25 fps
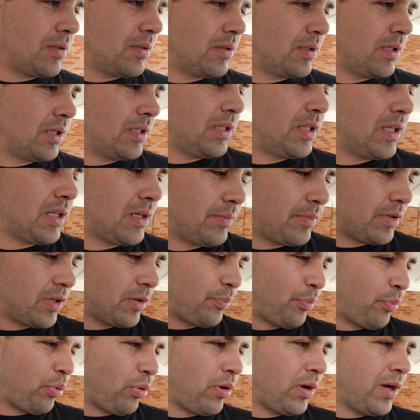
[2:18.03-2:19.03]
and then I'm going to
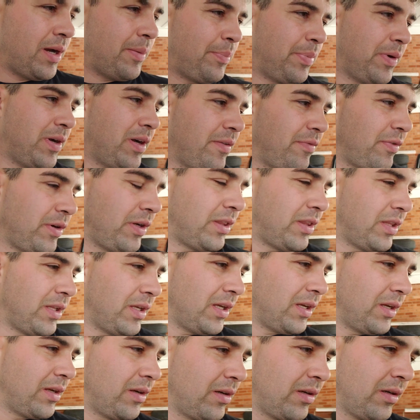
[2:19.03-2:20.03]
prep
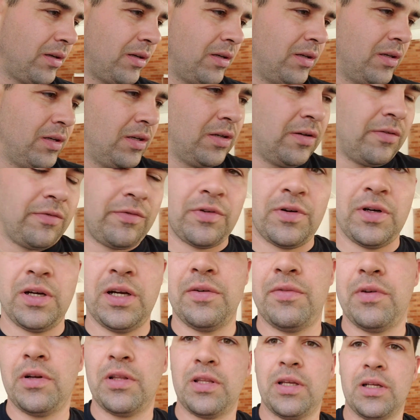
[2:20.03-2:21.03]
everything for
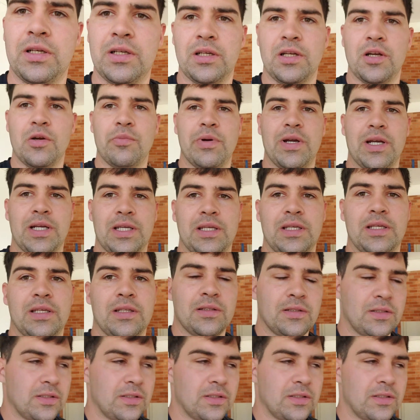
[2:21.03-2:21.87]
everything to go back in.